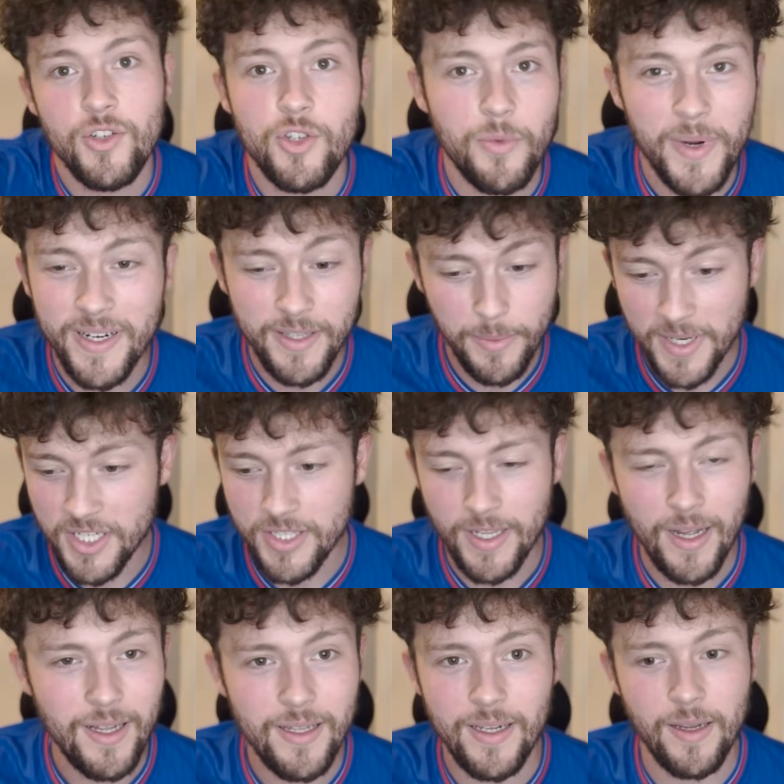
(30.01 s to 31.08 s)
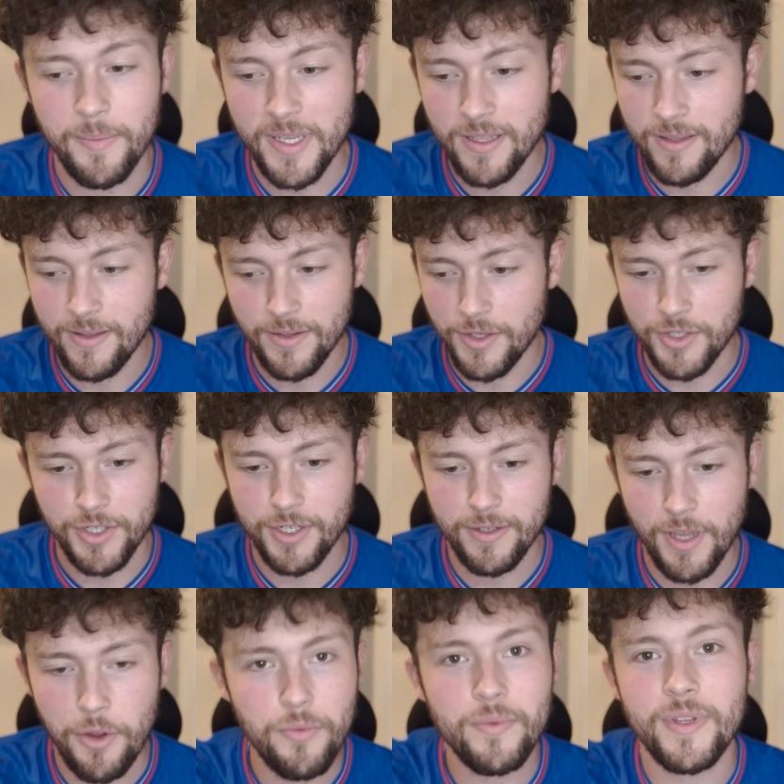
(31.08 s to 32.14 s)
So where do we start? I mean, there's
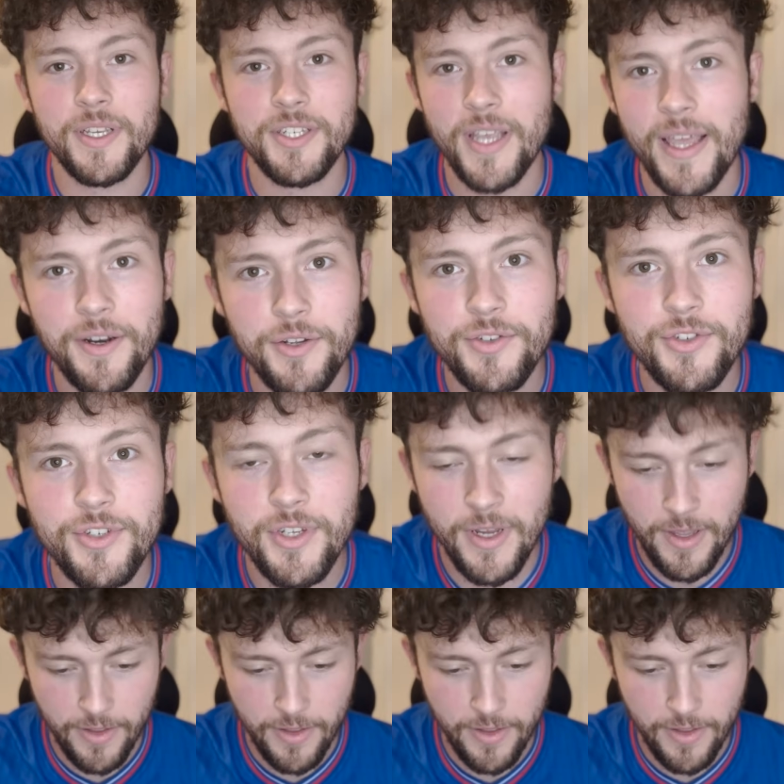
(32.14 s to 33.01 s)
countless errors.